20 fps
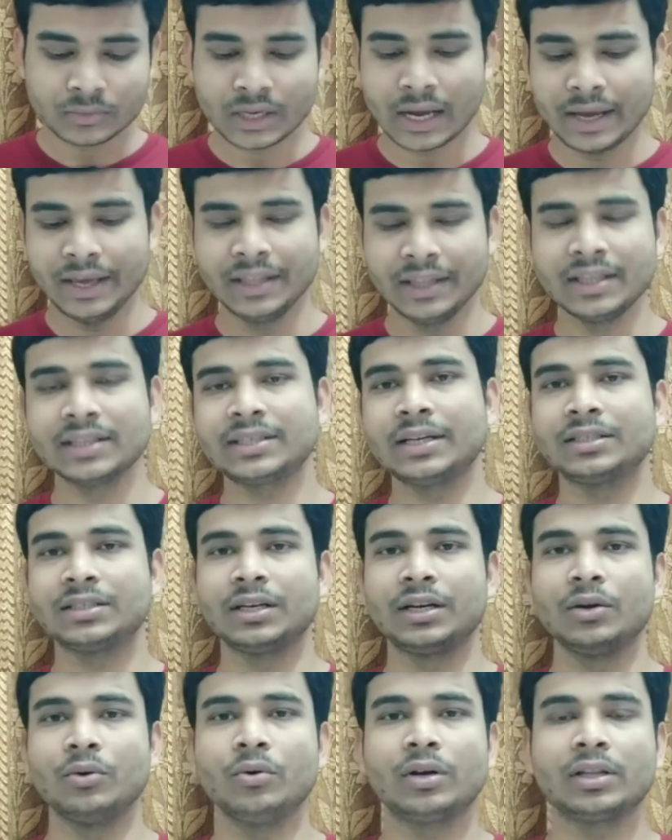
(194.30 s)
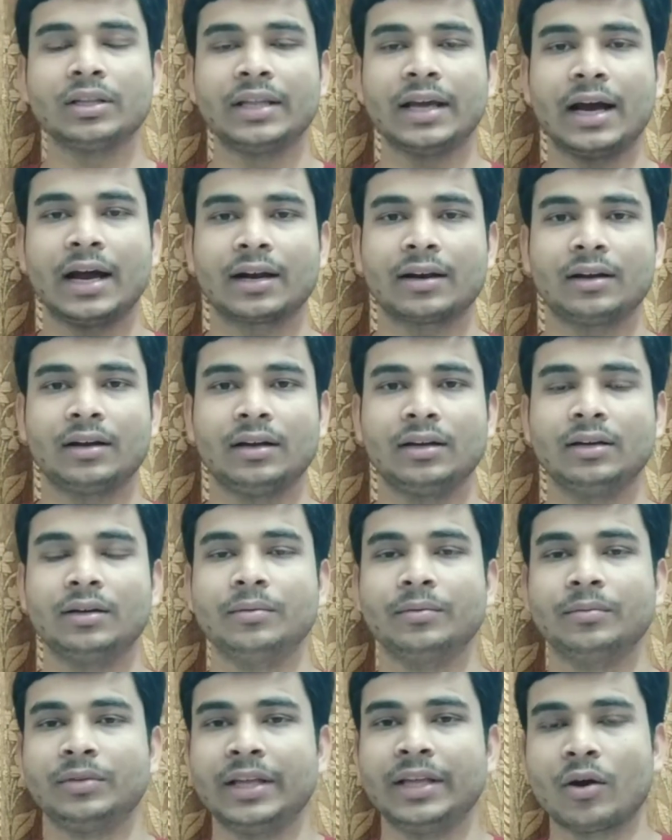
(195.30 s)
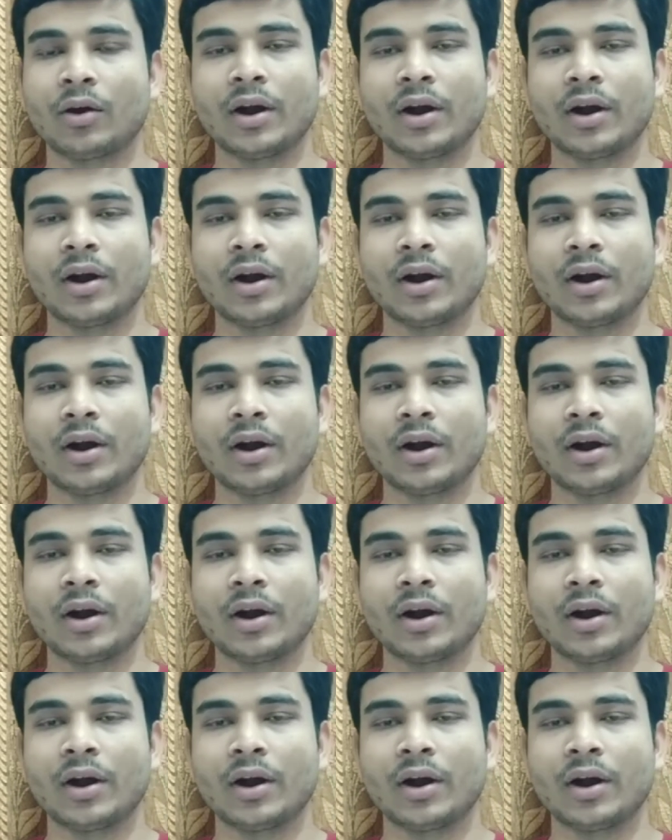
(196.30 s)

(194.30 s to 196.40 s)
in this institute they are they